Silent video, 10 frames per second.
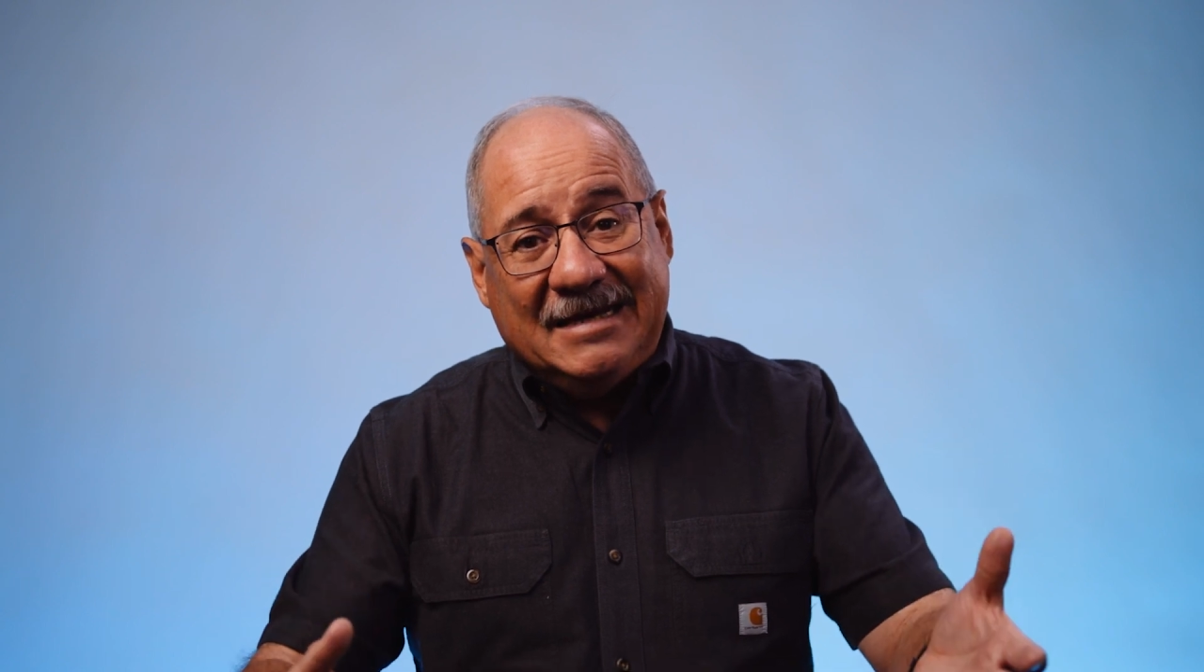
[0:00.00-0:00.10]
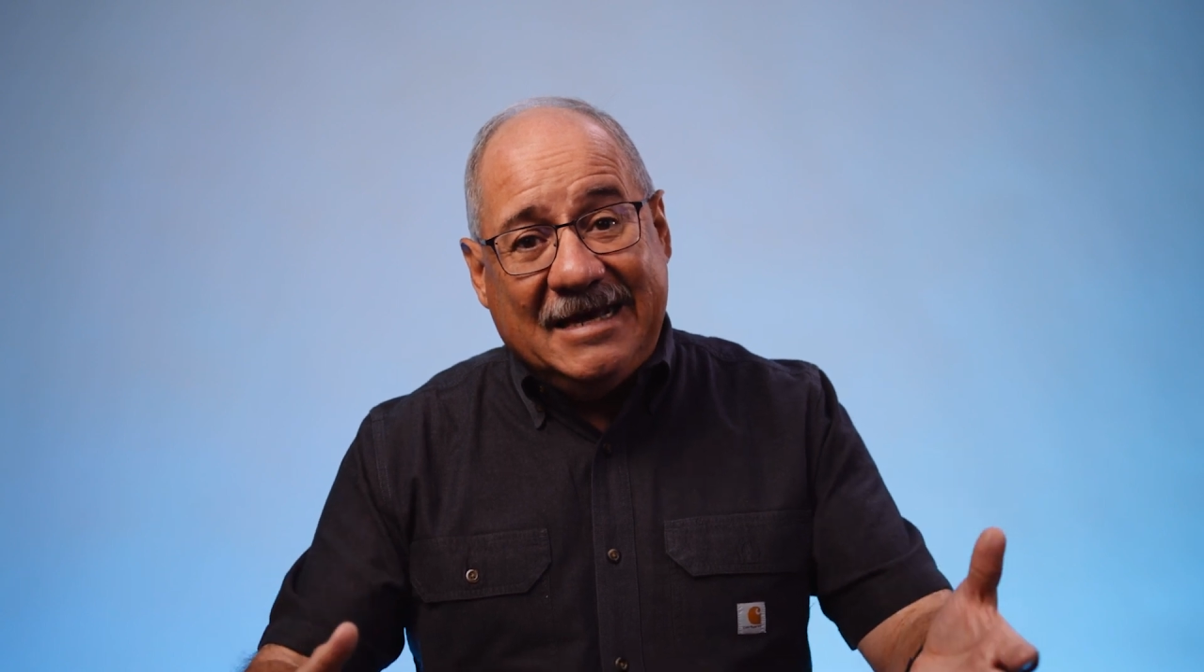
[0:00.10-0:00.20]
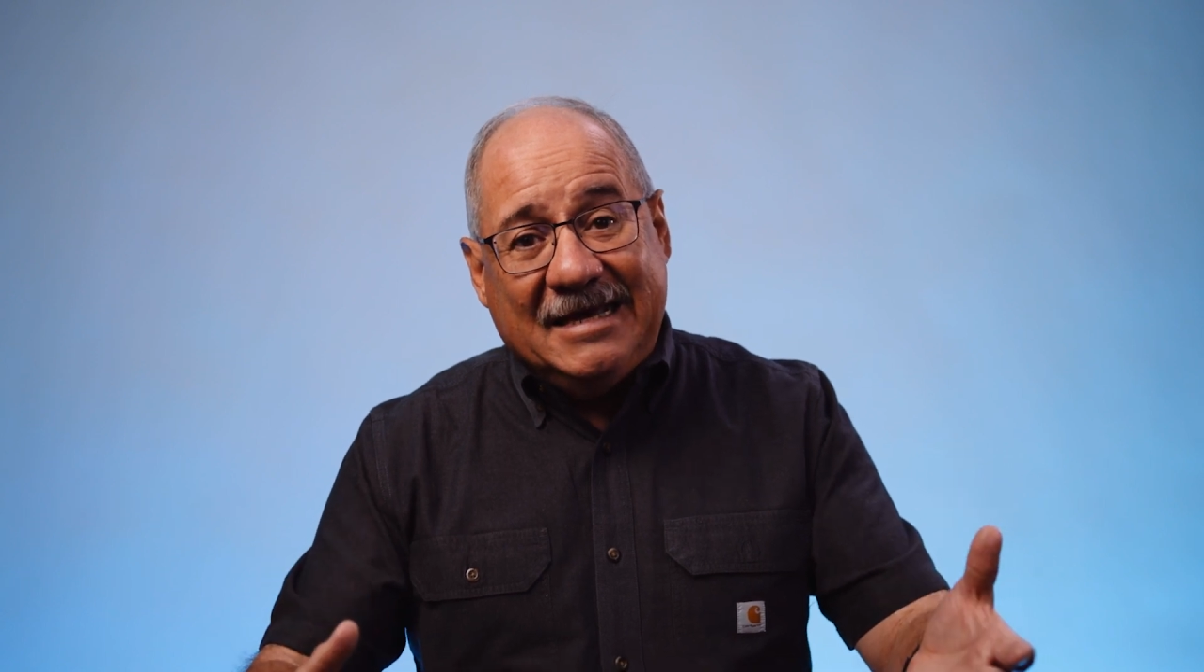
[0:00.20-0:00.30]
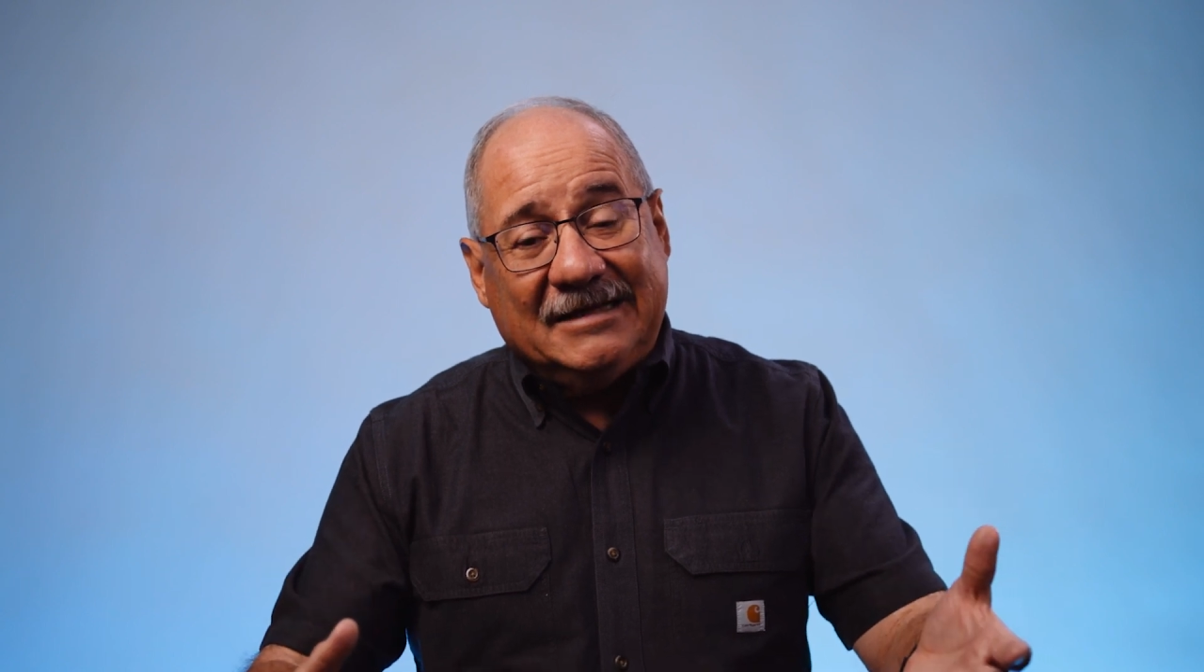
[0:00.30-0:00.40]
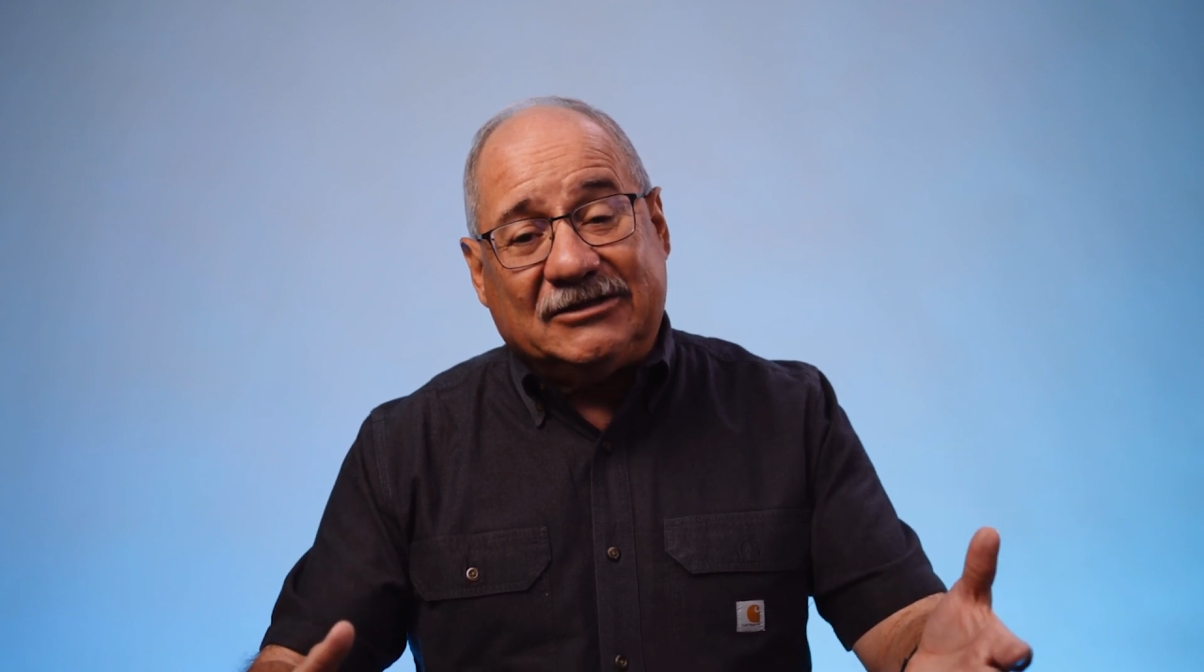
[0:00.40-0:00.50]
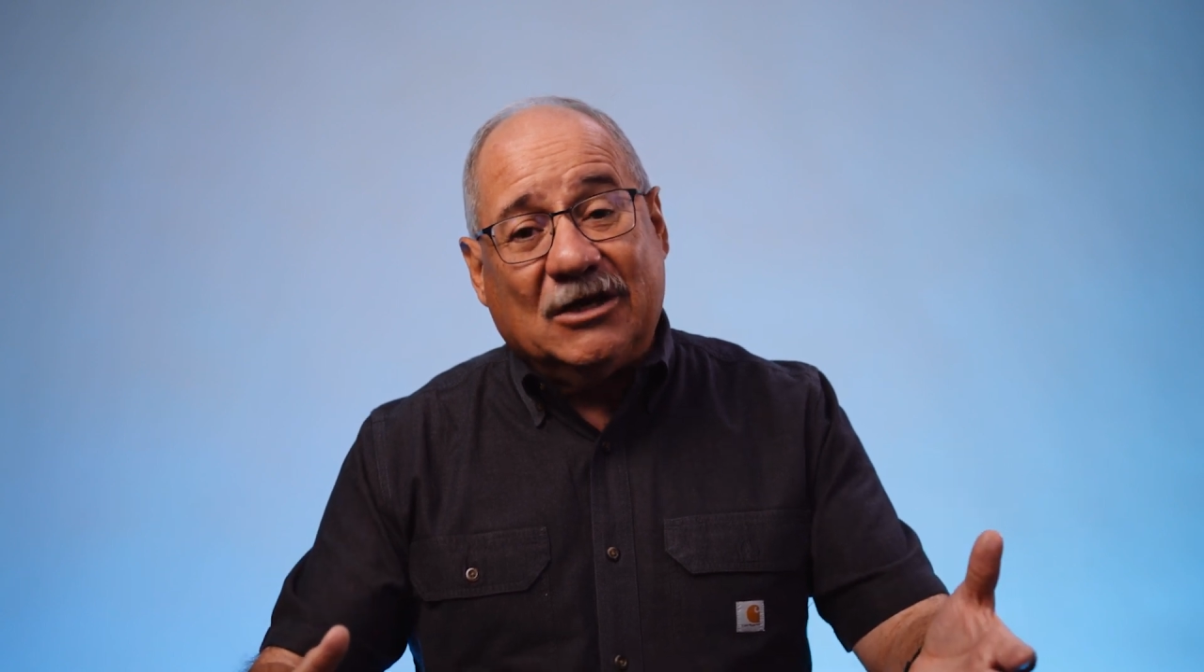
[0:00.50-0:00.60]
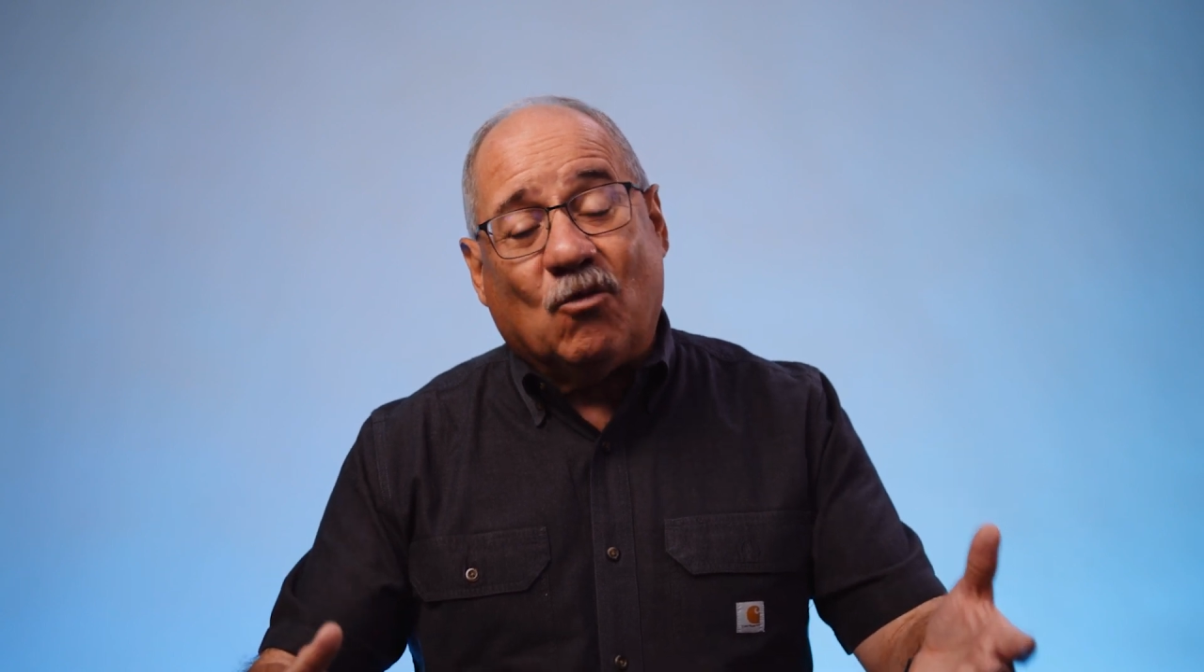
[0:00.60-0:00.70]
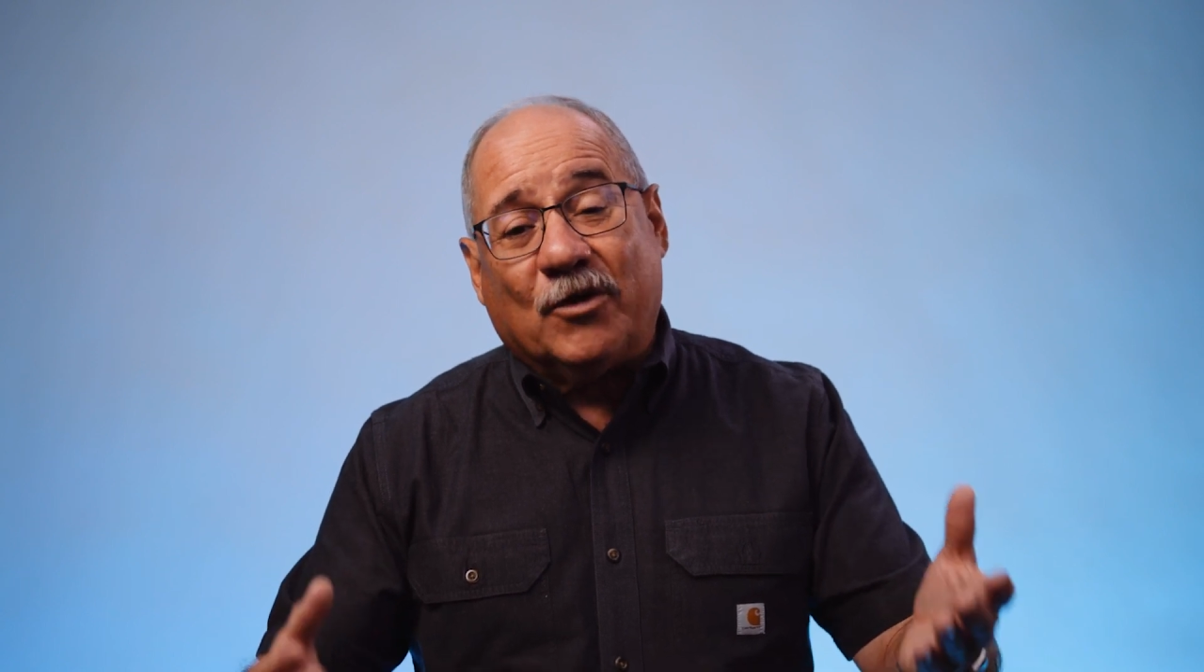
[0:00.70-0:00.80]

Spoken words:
needs that